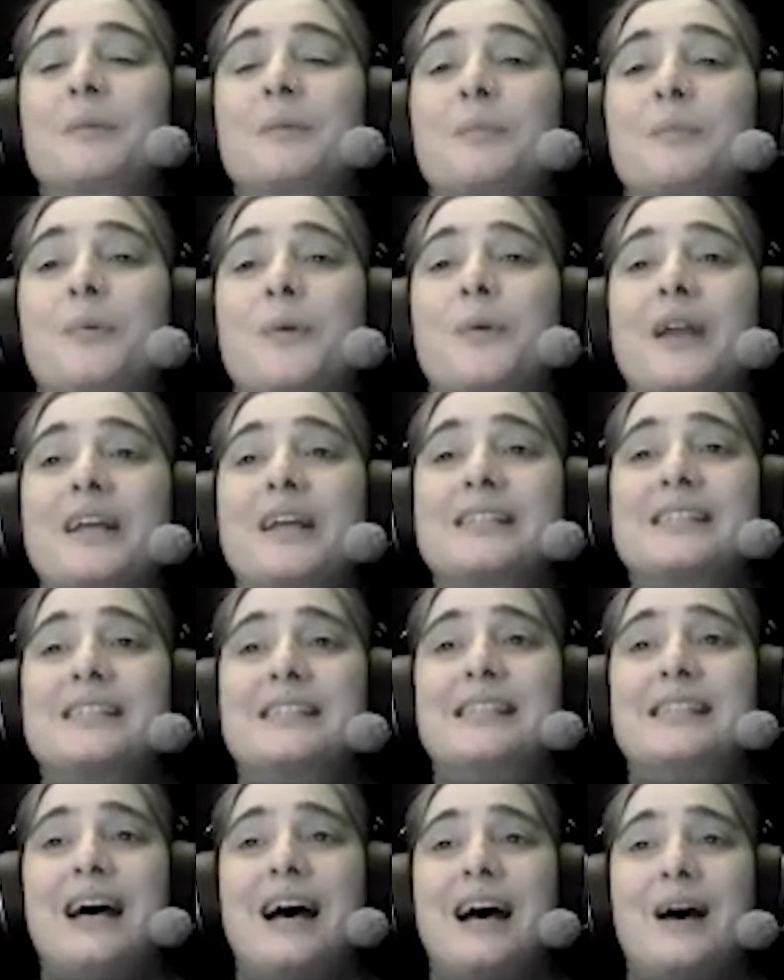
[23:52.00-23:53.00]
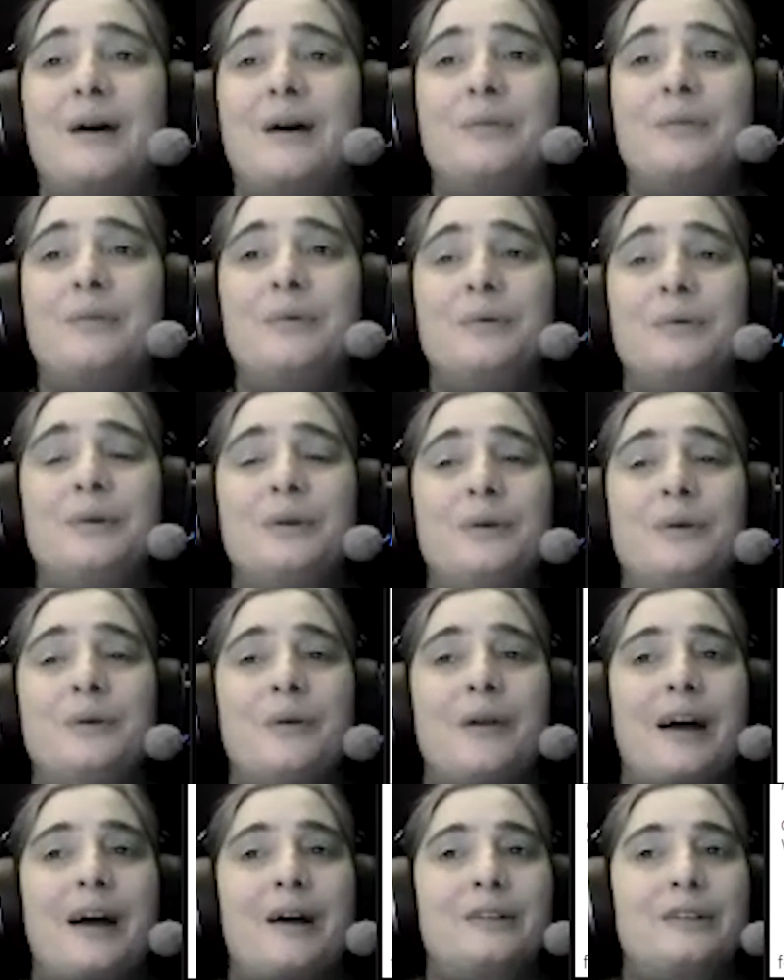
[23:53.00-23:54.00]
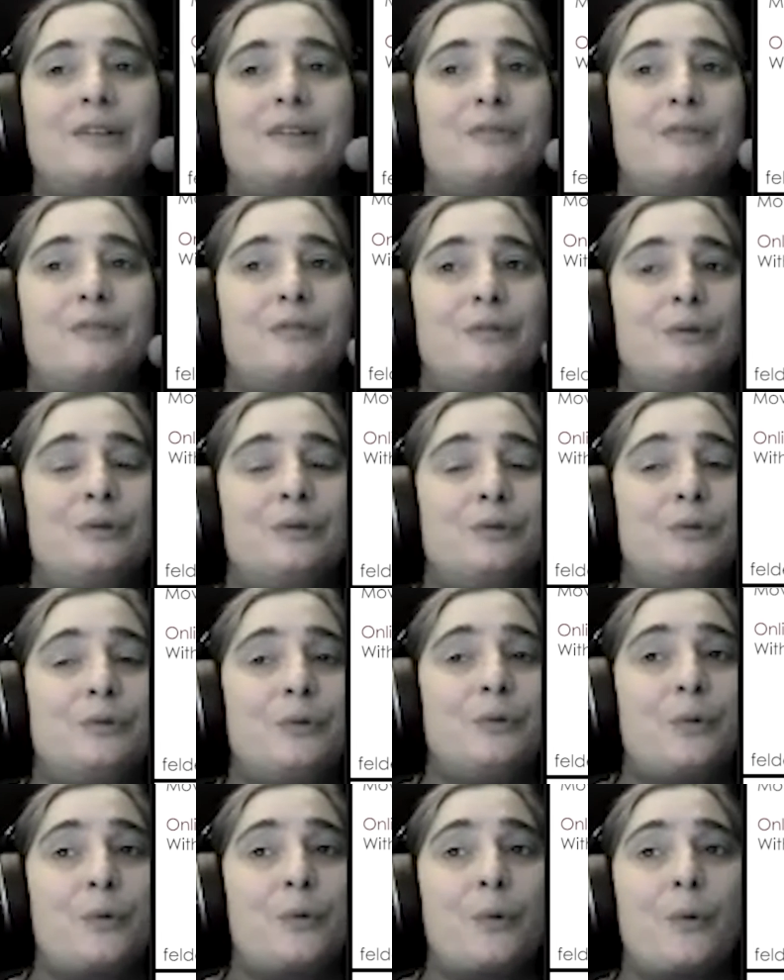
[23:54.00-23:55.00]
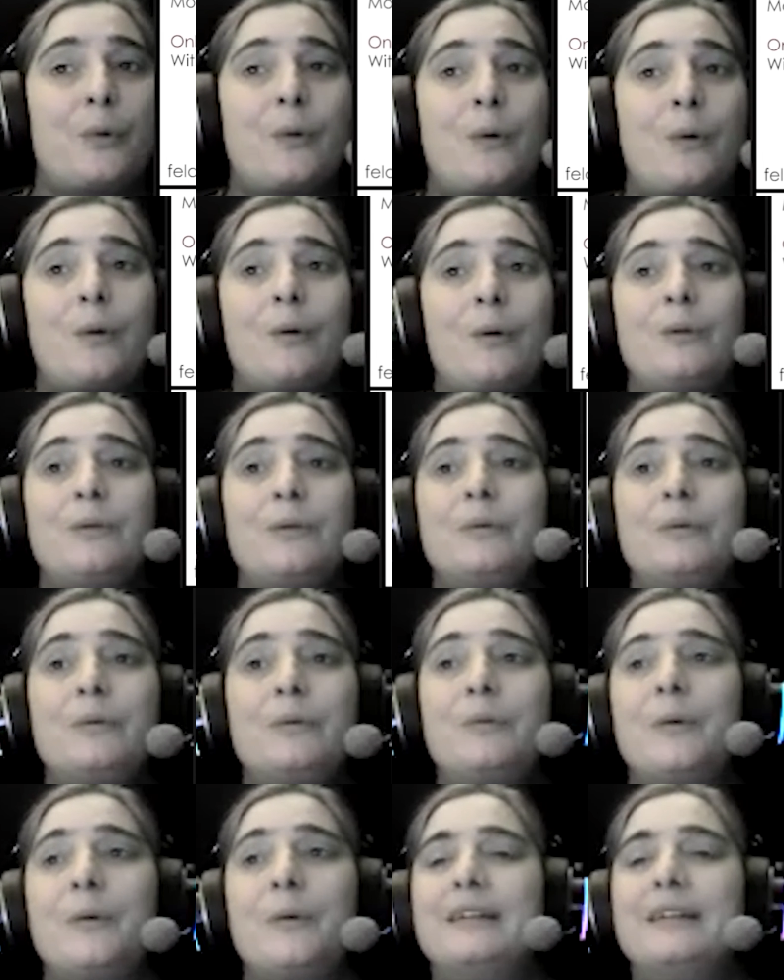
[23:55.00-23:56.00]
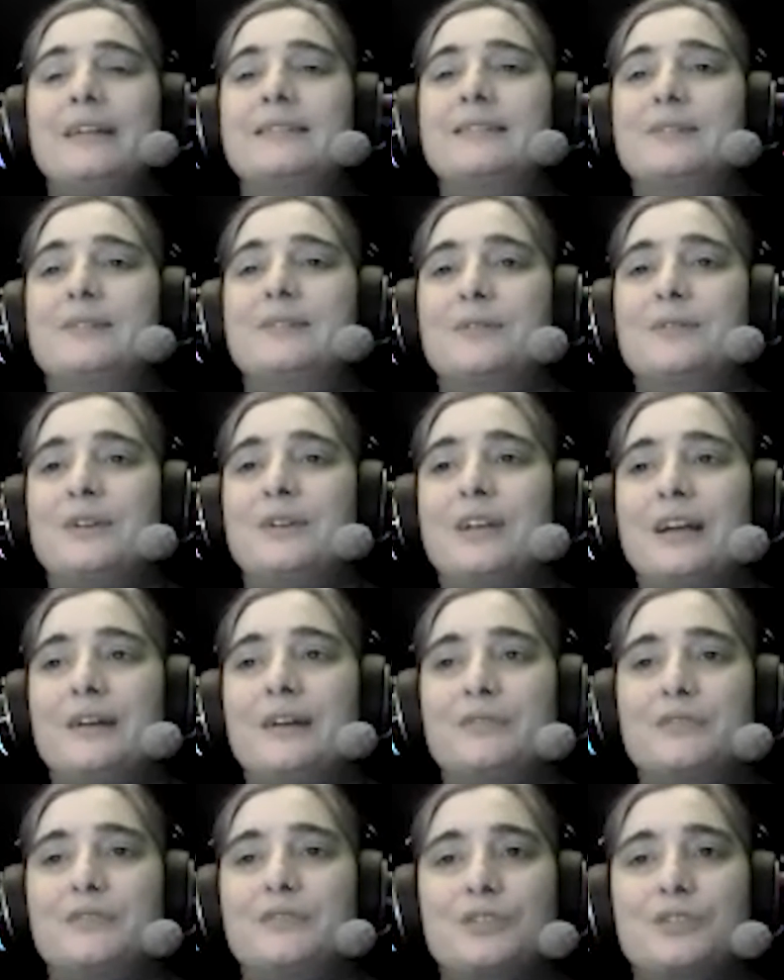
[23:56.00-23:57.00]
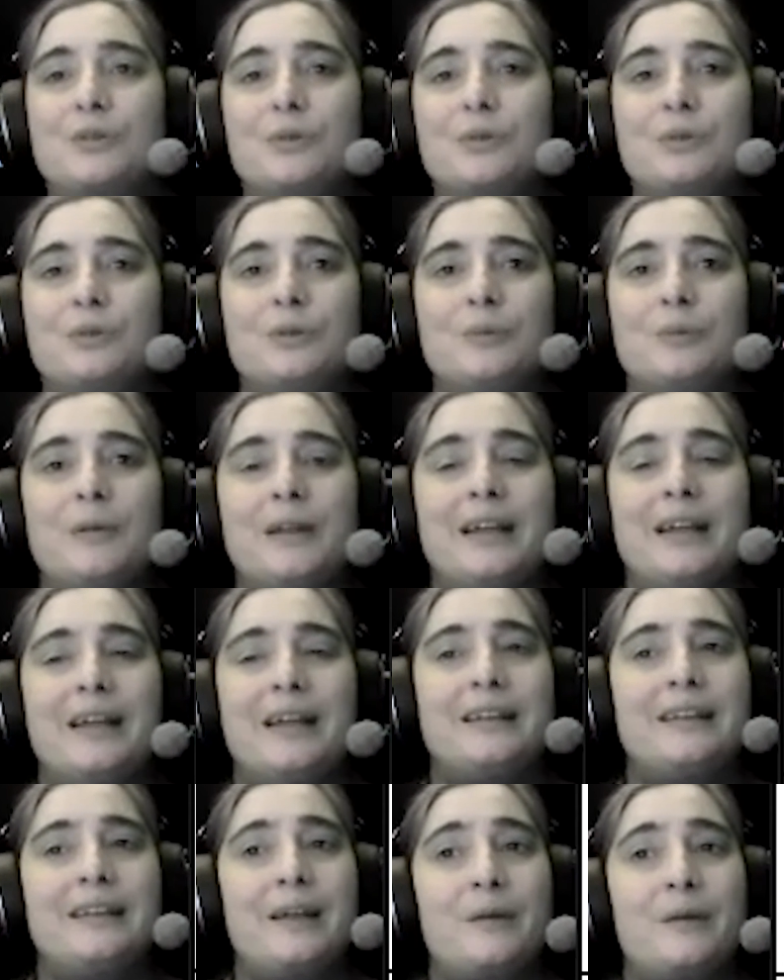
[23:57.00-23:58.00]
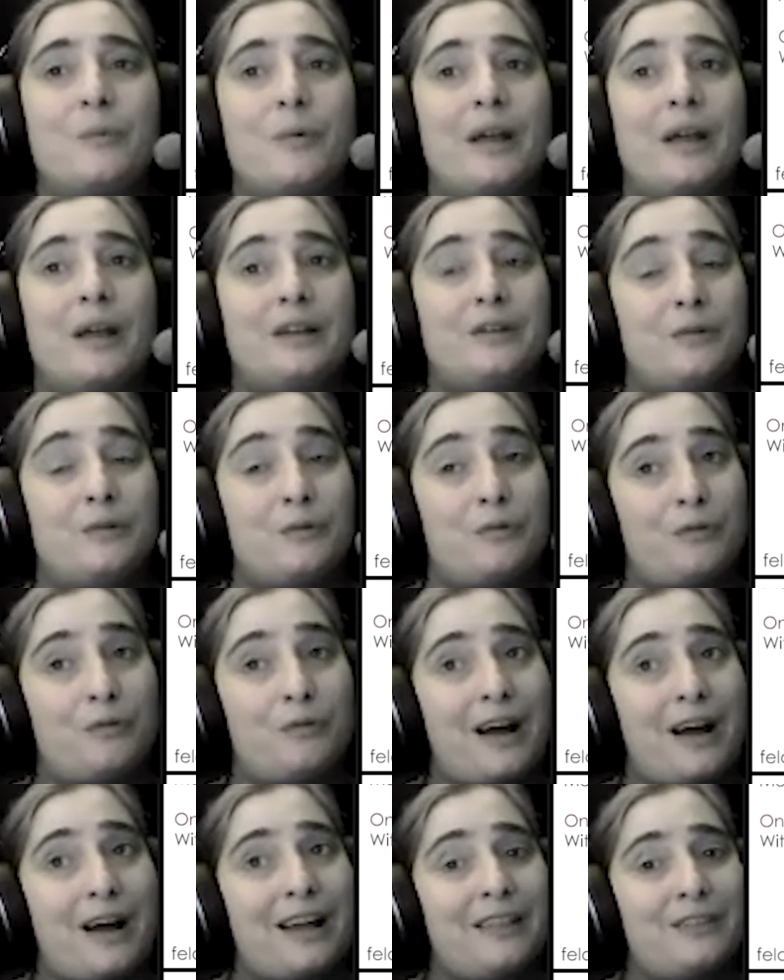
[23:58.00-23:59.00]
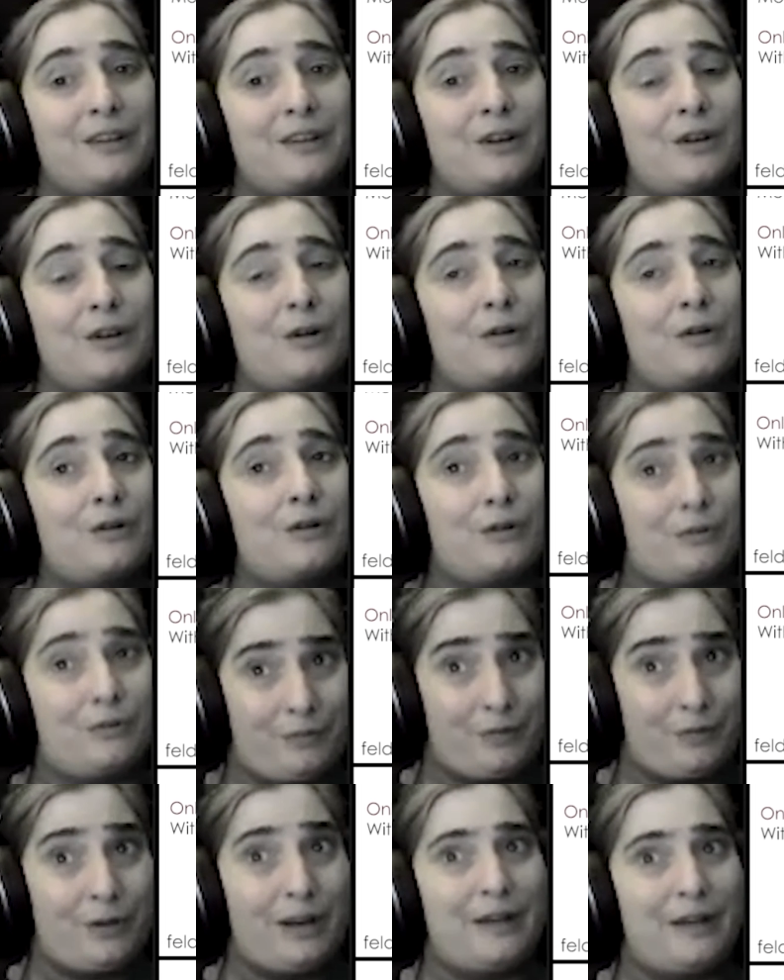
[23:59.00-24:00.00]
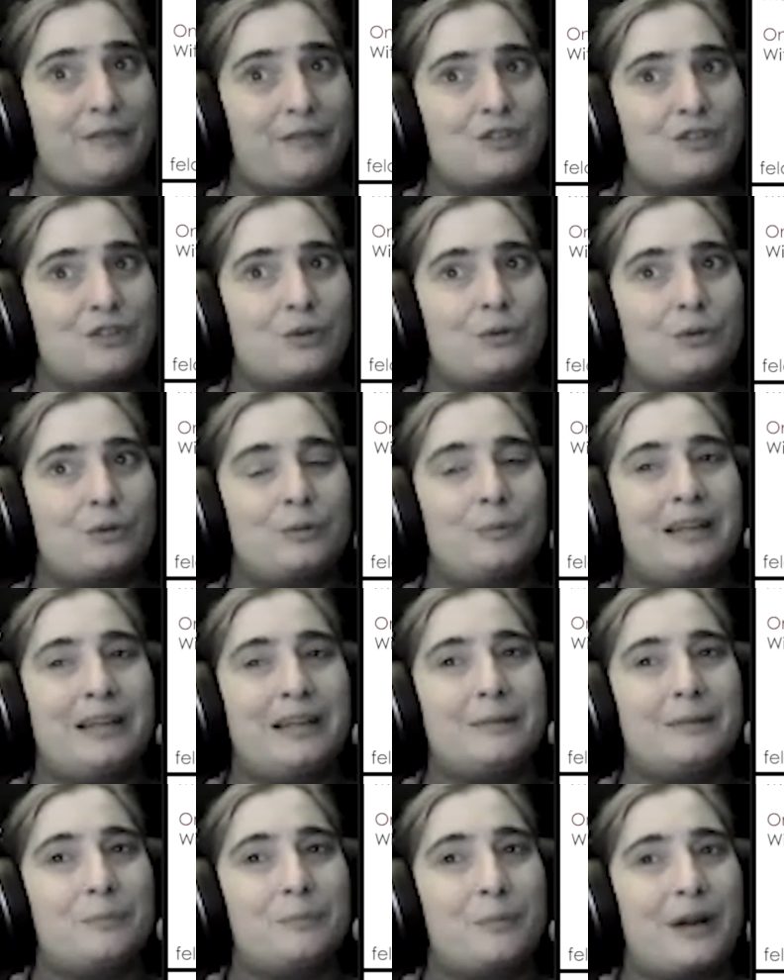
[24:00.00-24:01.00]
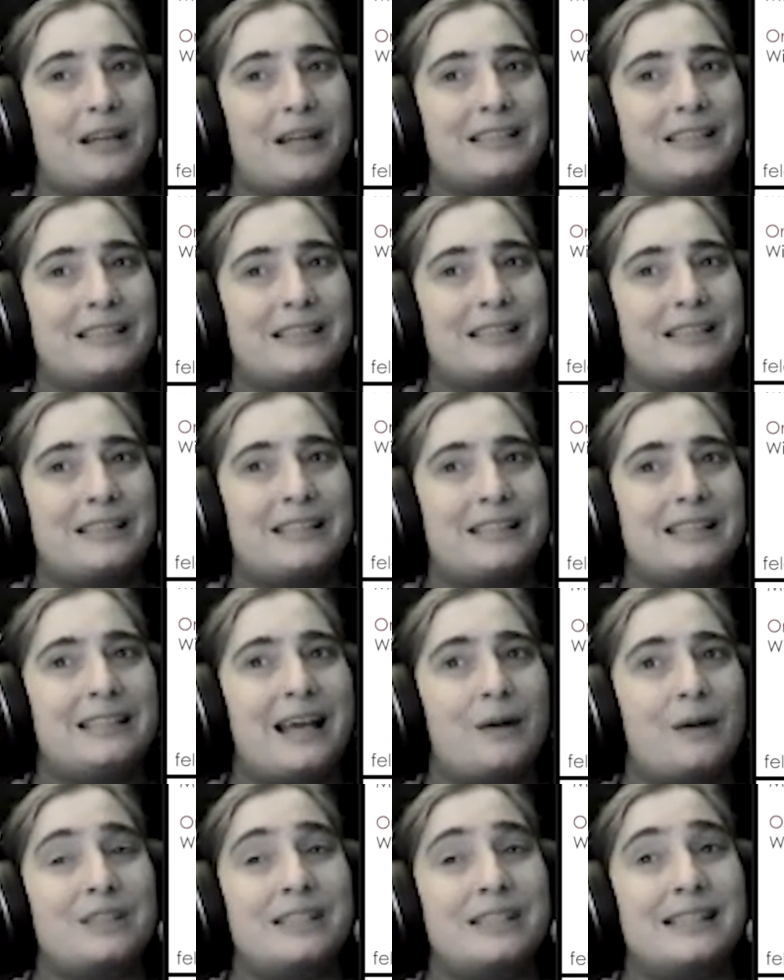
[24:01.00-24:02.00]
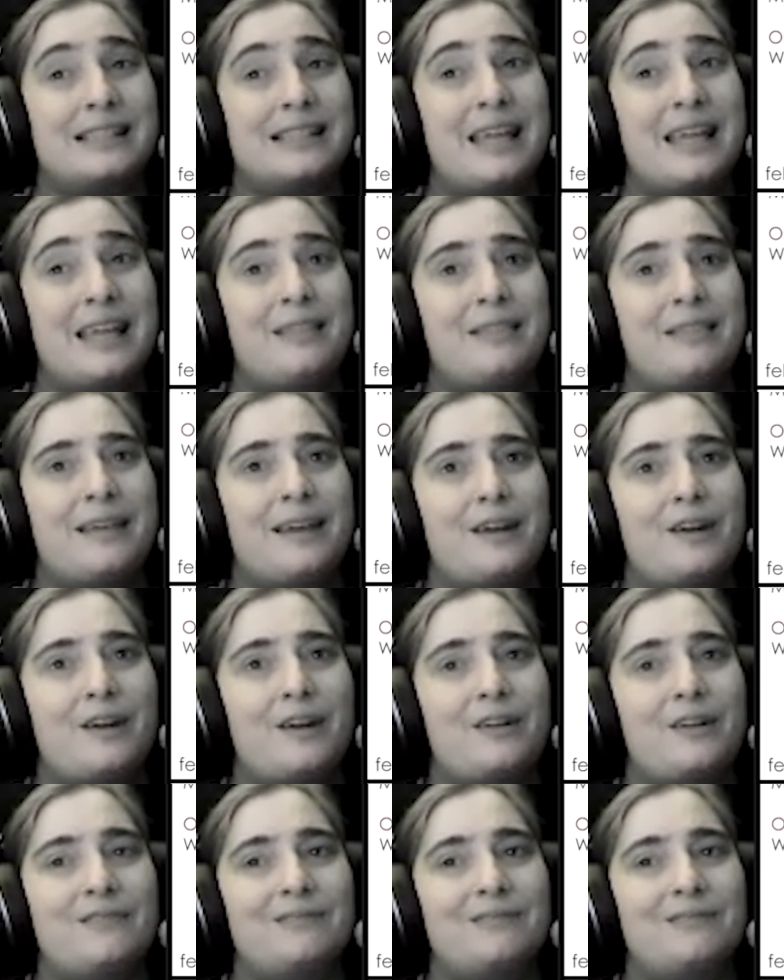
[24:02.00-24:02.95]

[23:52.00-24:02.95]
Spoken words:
Press down through your right foot, roll the weight to the left shoulder blade, and when you find the left shoulder blade, press it down, stay there,